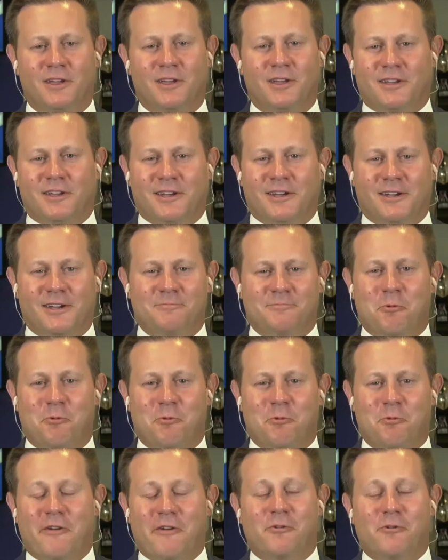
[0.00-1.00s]
But
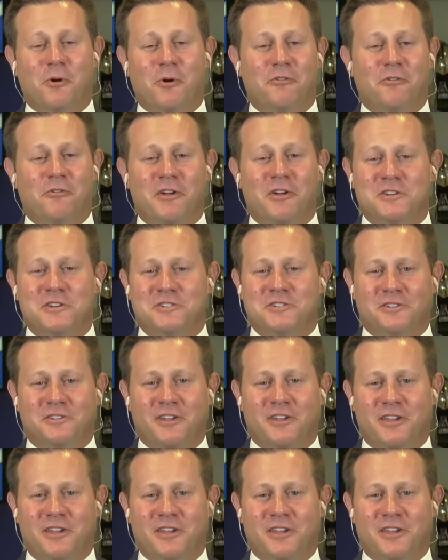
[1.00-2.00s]
whatever motivation it
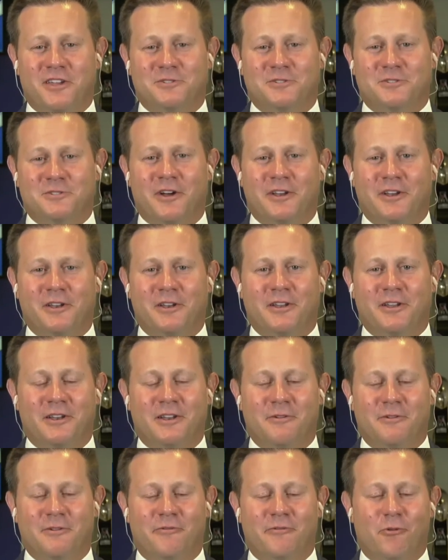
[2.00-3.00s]
takes, we'll find it
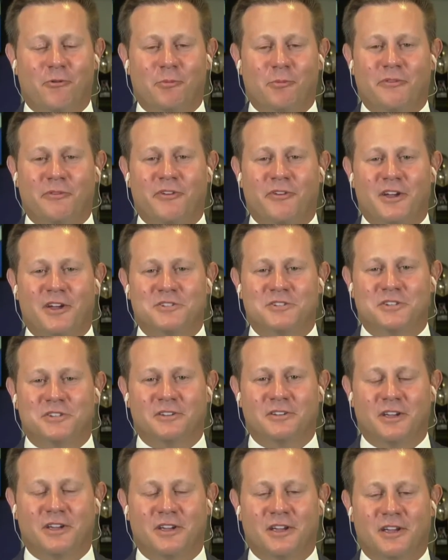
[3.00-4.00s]
any form or
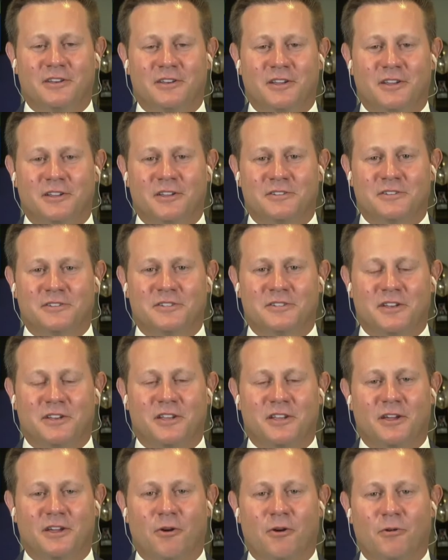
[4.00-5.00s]
fashion, and excited
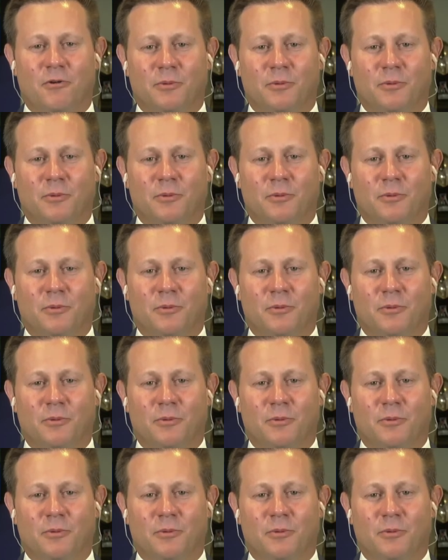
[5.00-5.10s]
to get going.